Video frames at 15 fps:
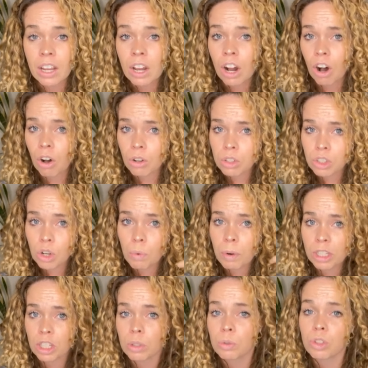Also, when
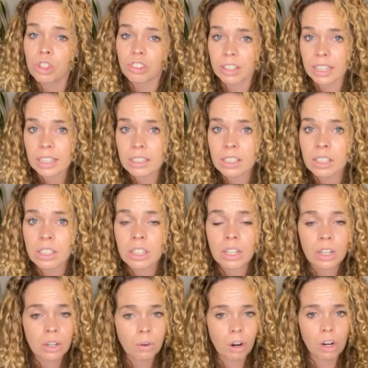you treat
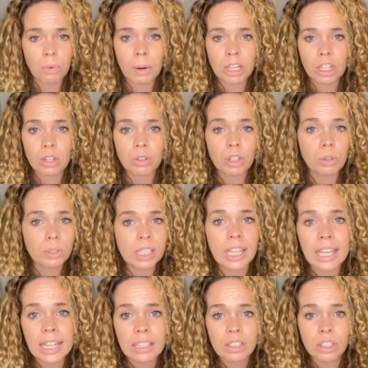or when you use
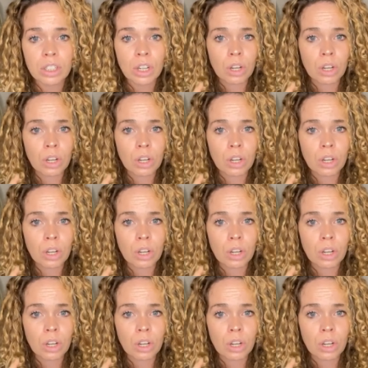heat,